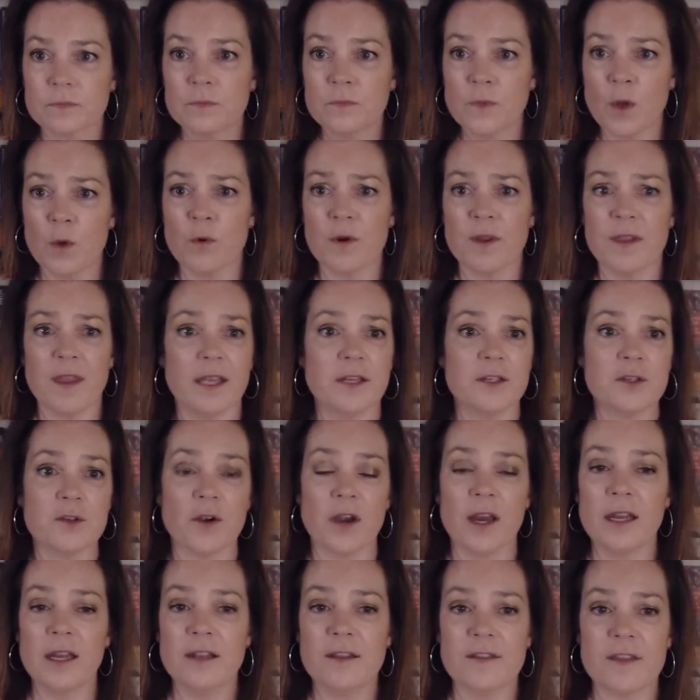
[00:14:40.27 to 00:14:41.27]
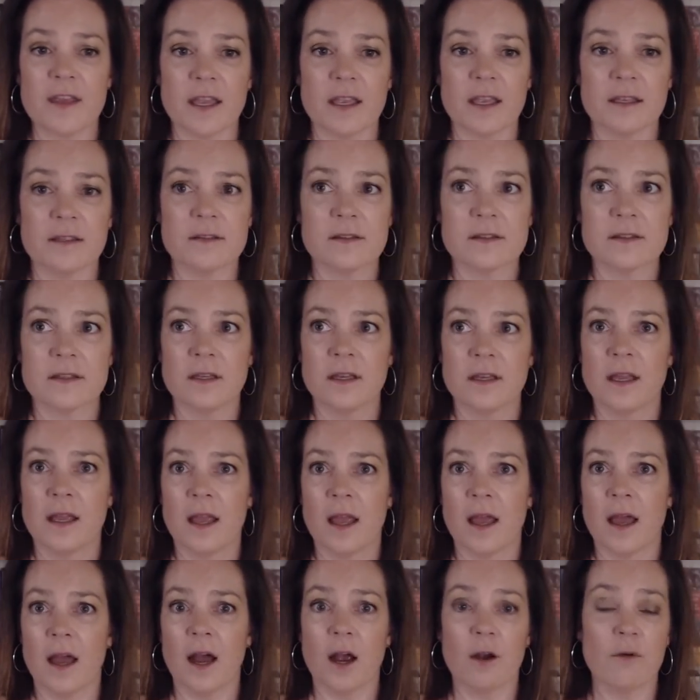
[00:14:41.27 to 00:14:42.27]
where they trade things
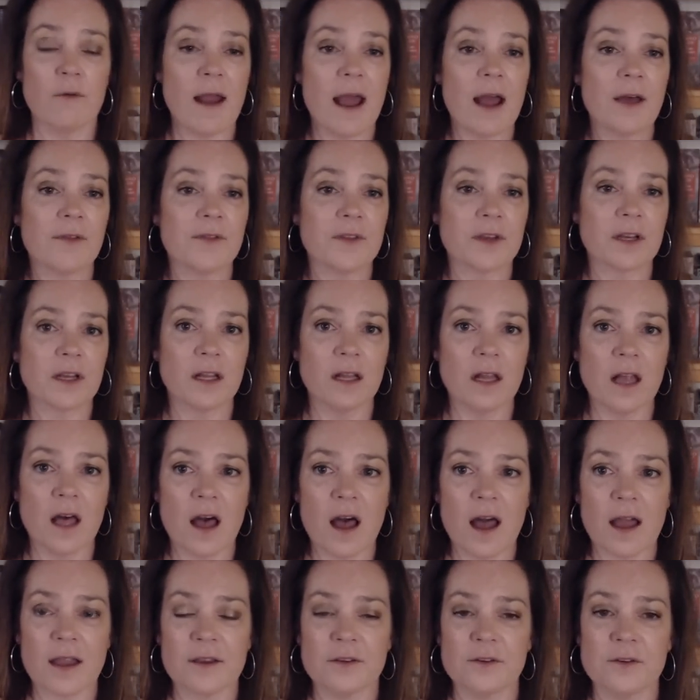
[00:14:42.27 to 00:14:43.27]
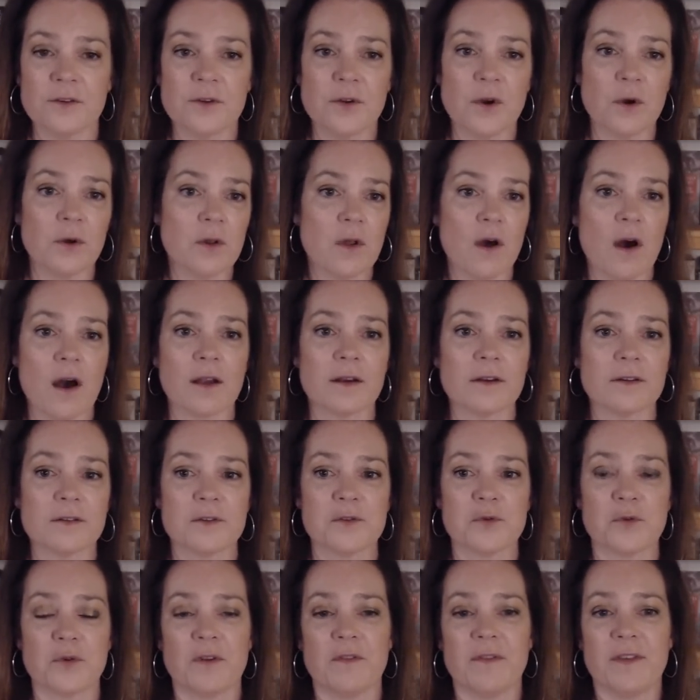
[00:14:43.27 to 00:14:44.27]
around the clock and you're no longer
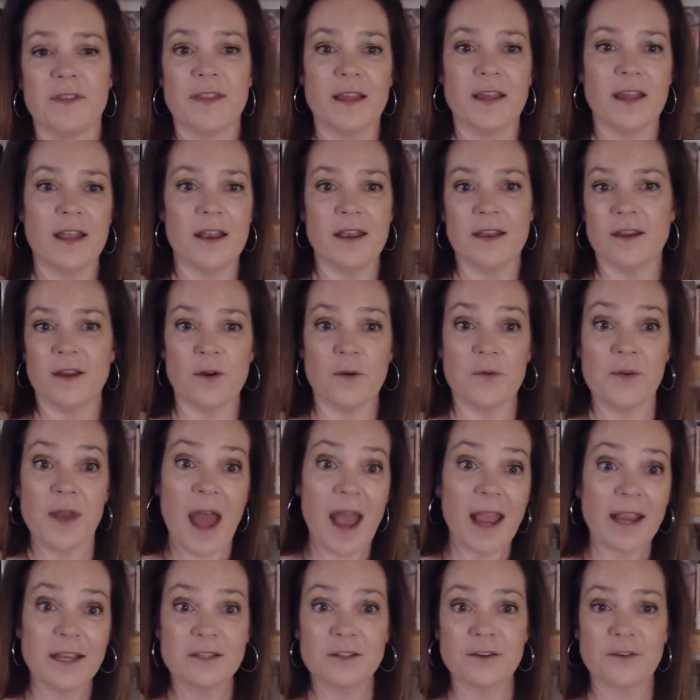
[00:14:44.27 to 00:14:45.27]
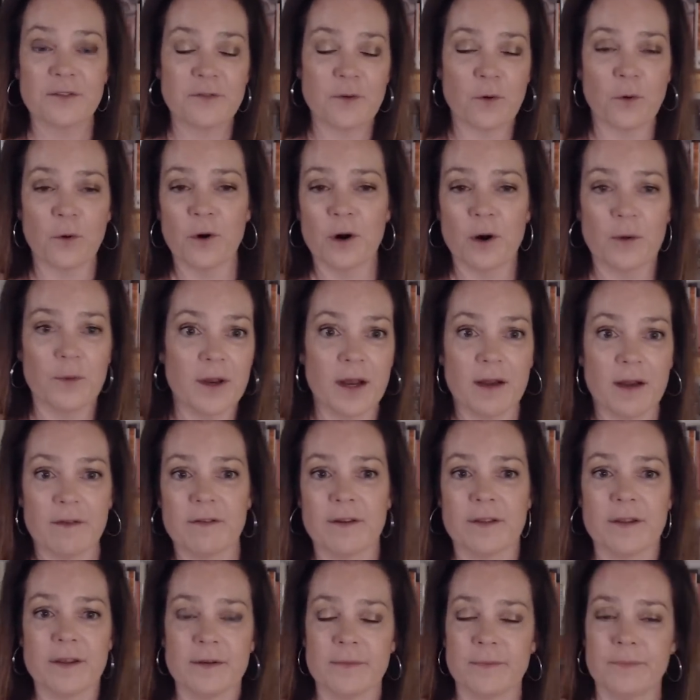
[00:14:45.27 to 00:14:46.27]
sort of in the you know nine to four or whatever
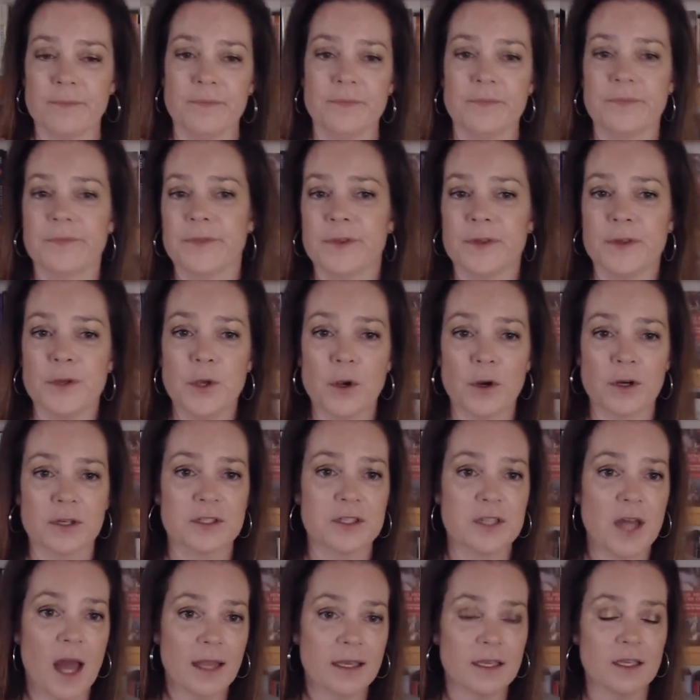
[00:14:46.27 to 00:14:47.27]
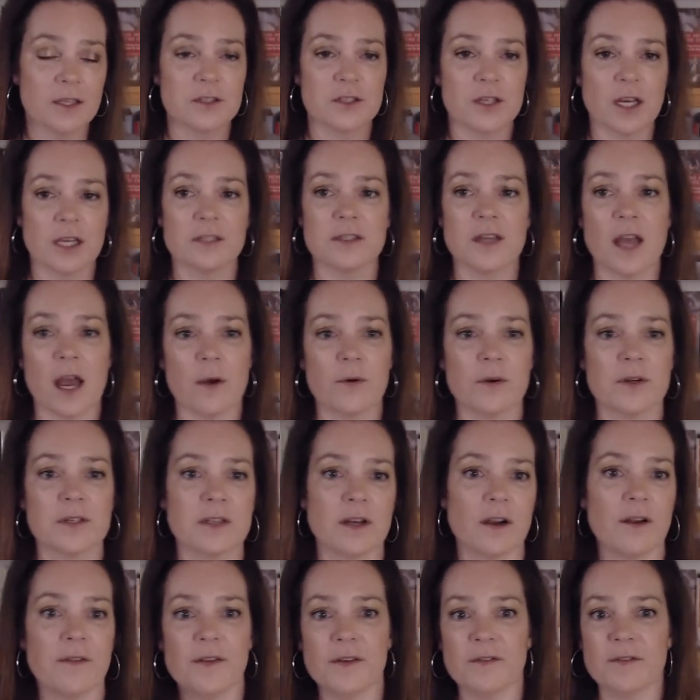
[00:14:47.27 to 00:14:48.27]
the new york stock exchange hours
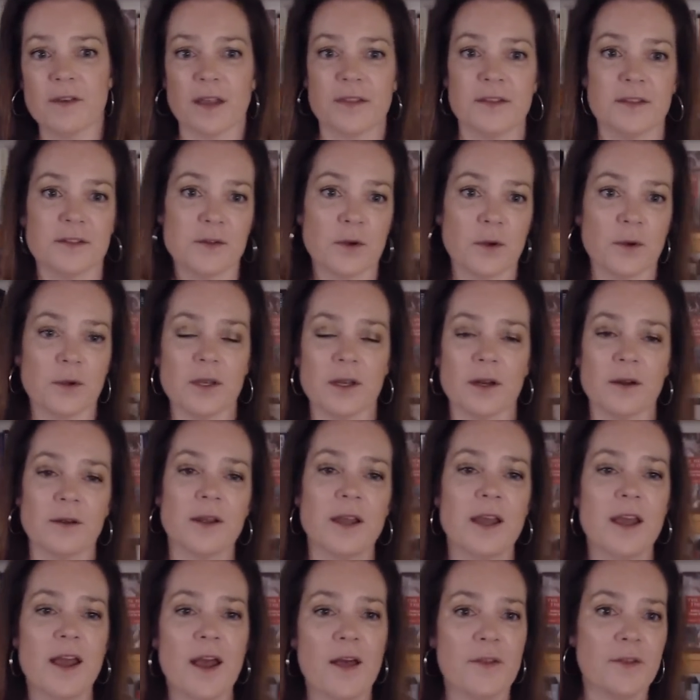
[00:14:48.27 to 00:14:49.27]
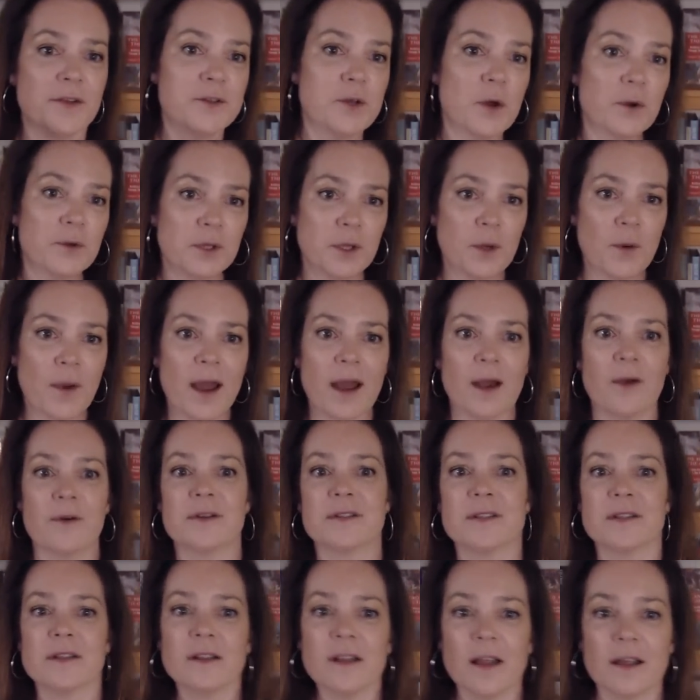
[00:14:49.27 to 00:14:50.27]
are and you've got the to- you know the tokyo hours
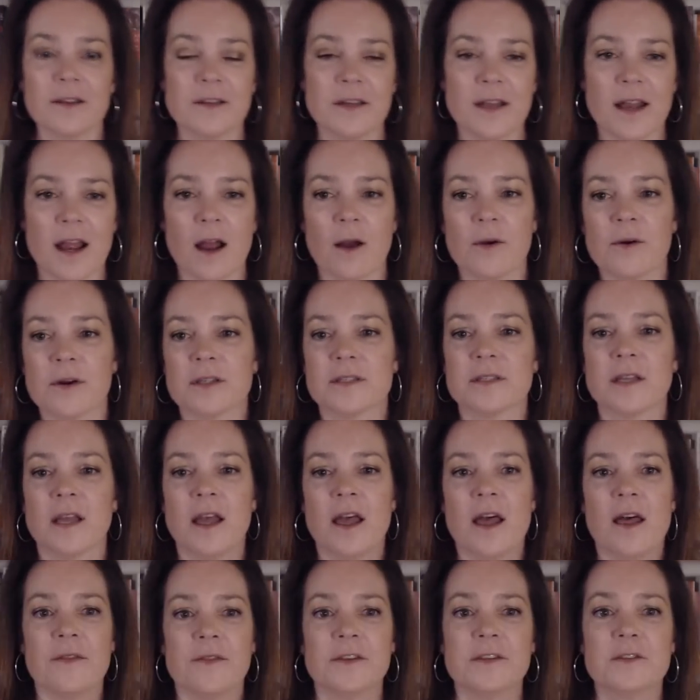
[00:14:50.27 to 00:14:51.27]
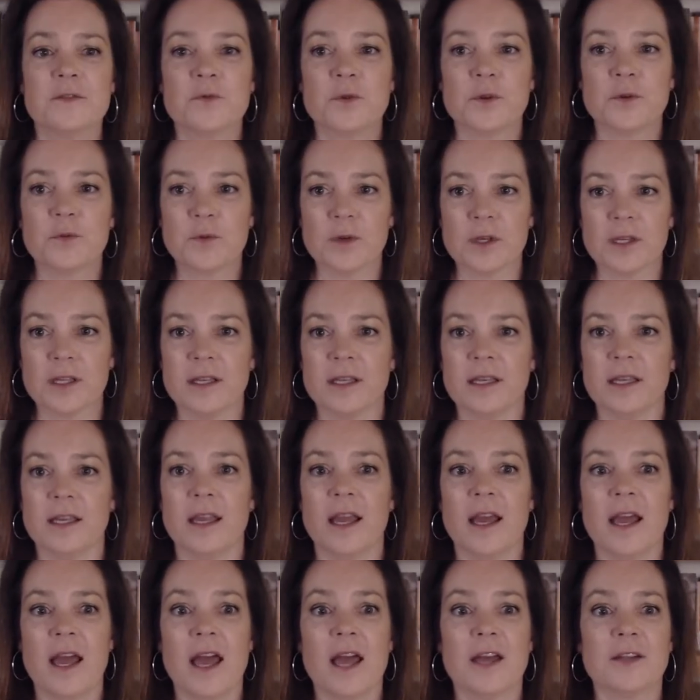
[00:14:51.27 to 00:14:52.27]
and the london hours this would
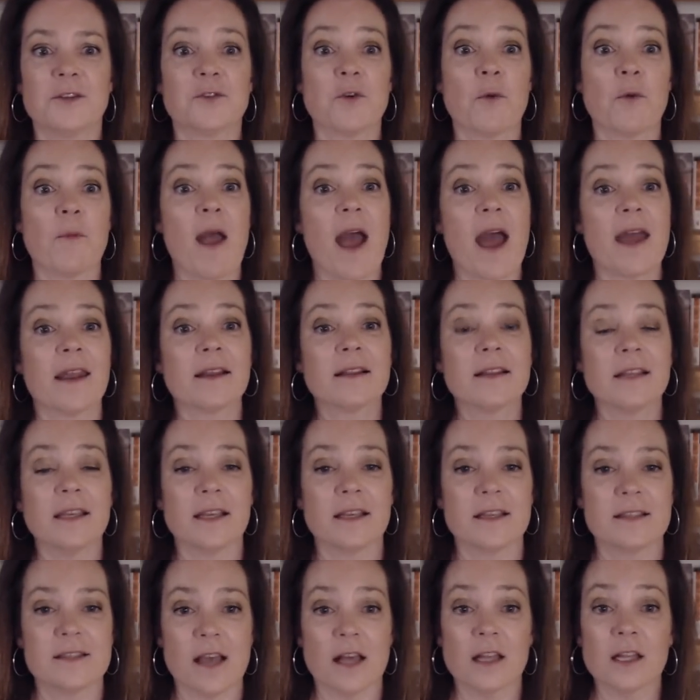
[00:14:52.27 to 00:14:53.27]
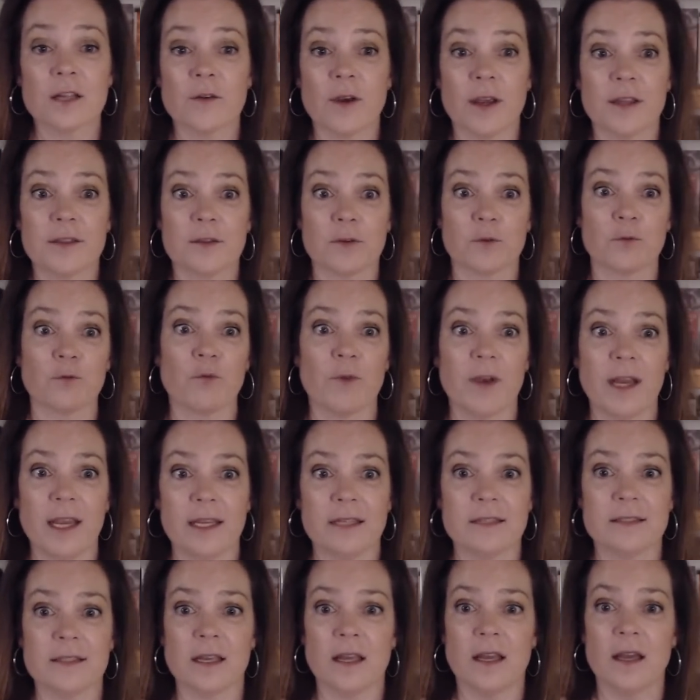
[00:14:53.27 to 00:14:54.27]
really dramatically accelerate the
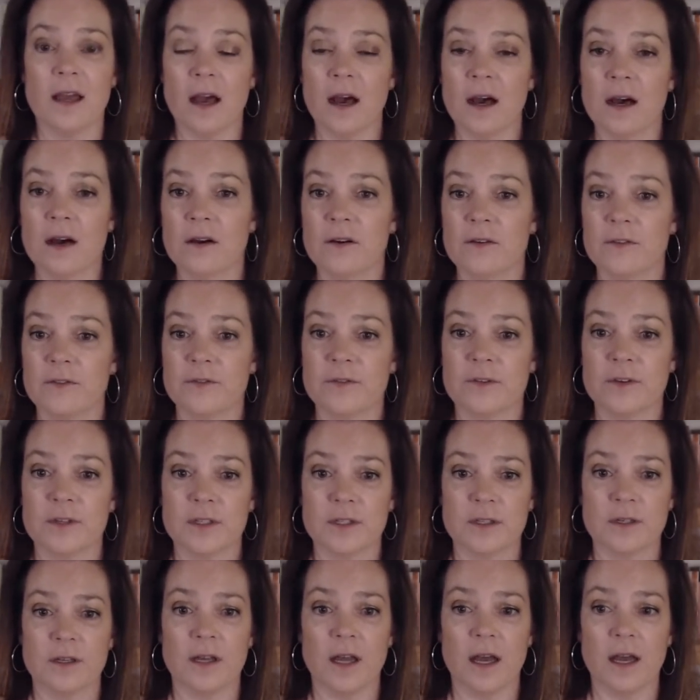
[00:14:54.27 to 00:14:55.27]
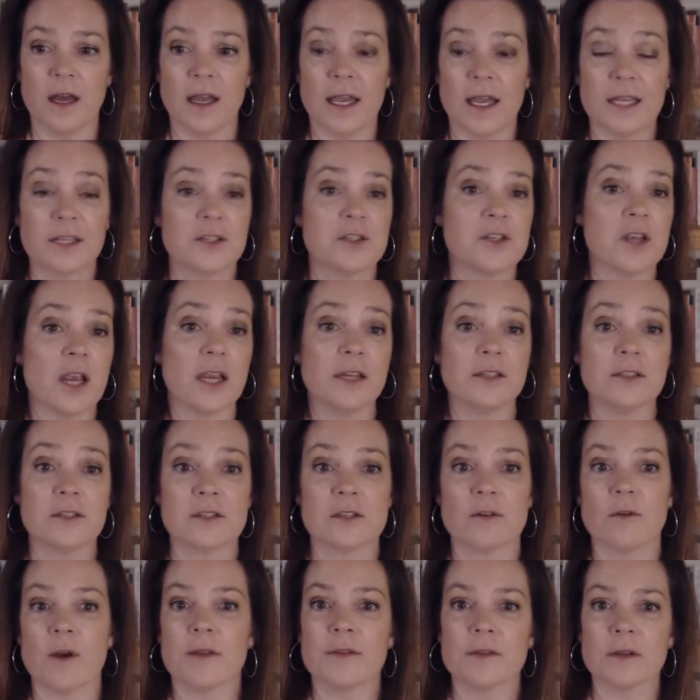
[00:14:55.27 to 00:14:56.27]
rate of uh, exchanges
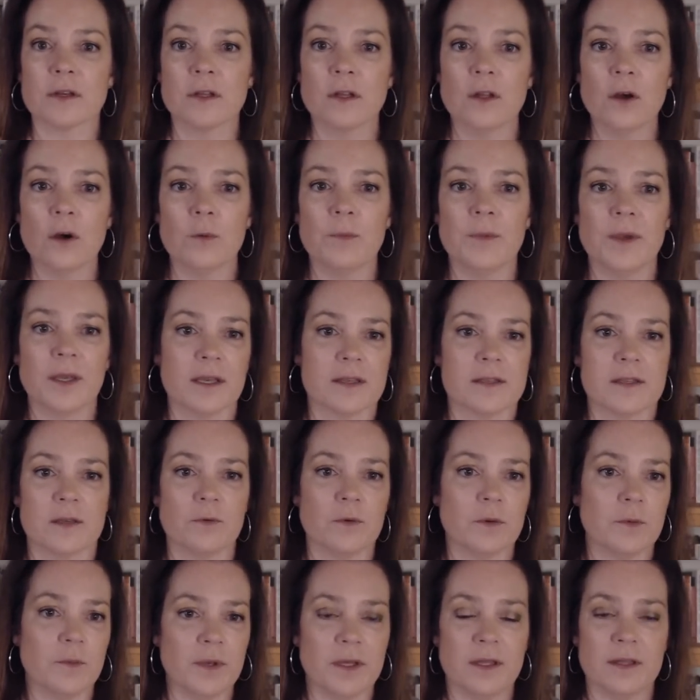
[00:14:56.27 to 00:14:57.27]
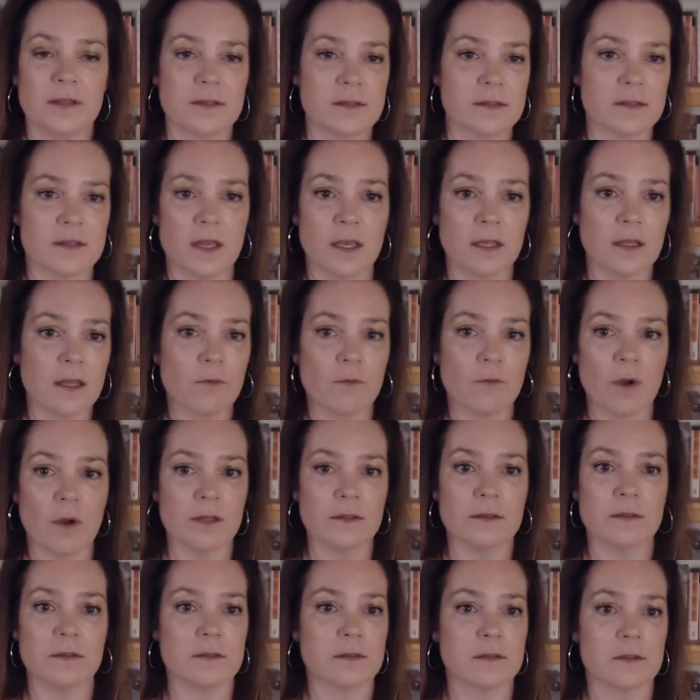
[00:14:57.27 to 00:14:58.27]
around the globe because it would be this thing that
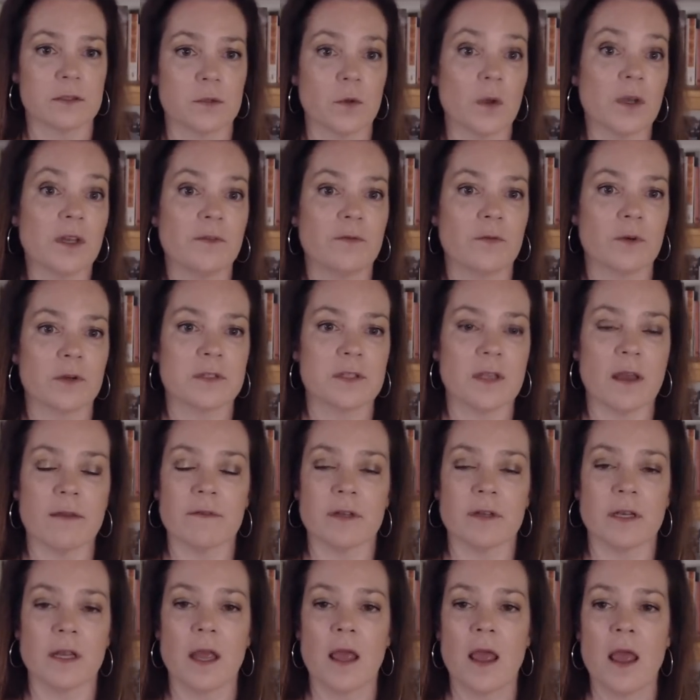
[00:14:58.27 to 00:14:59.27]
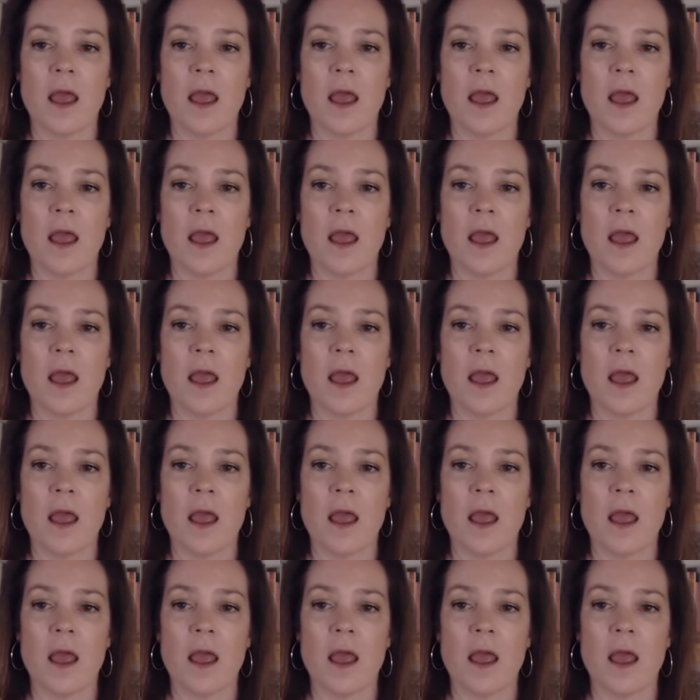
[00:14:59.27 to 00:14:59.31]
runs 24 7.